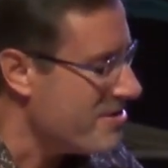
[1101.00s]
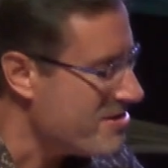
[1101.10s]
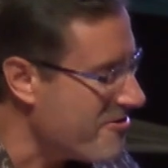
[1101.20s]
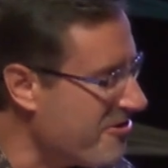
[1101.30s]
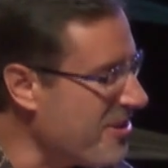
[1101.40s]

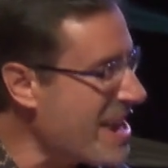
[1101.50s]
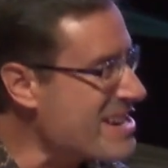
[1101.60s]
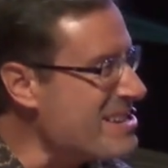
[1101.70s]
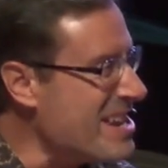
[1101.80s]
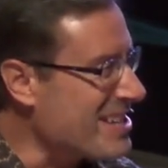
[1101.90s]

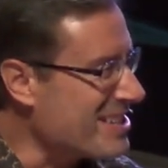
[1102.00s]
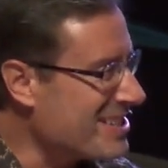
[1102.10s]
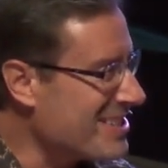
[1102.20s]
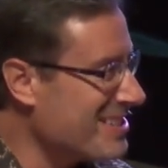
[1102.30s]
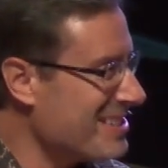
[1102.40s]

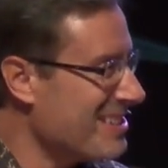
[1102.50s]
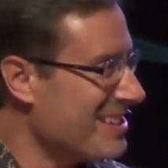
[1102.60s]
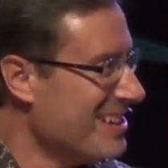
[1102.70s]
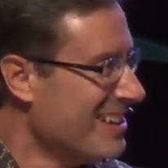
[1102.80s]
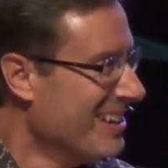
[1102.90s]
fakeness
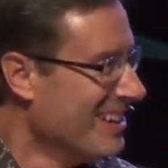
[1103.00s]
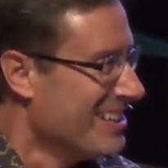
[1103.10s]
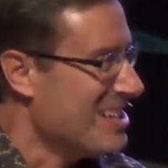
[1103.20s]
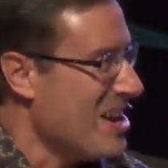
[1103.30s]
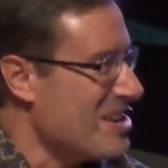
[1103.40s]

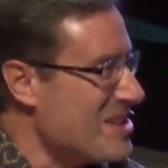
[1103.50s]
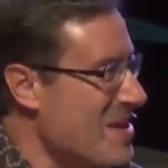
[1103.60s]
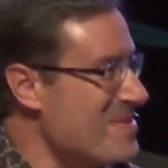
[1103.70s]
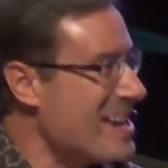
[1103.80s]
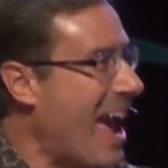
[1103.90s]
kind of
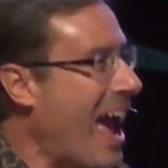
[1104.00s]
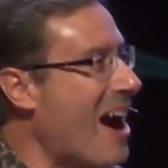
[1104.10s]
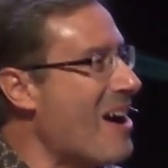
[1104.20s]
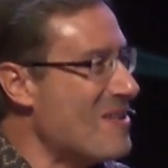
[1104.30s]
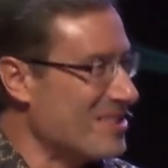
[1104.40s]
coming
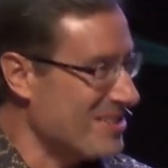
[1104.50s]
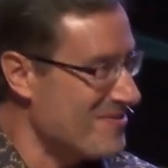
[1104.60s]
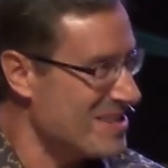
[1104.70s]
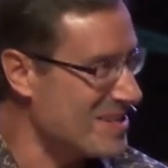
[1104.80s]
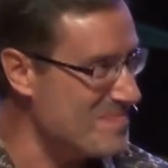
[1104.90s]
out of
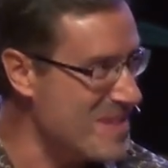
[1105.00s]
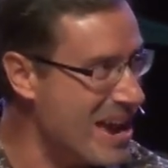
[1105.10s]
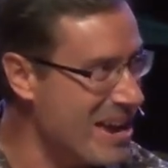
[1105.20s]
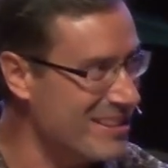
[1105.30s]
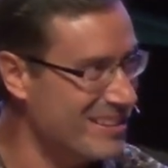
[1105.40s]
these
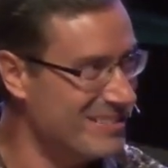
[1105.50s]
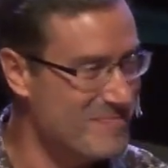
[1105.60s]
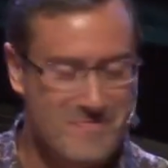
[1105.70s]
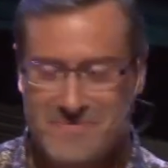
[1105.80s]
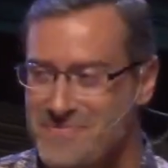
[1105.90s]
men,
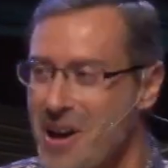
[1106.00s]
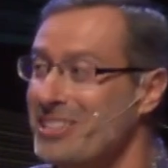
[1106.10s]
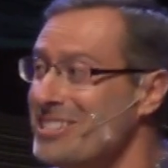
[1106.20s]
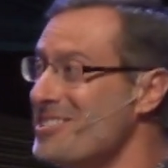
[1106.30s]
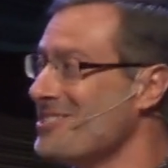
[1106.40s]

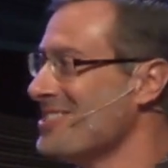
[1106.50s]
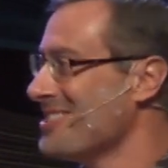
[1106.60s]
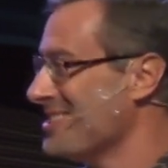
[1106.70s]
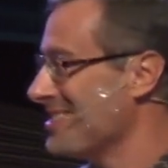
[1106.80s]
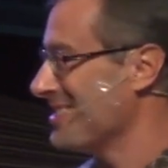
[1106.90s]

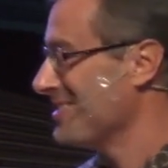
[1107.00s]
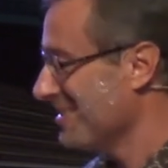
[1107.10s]
politicians.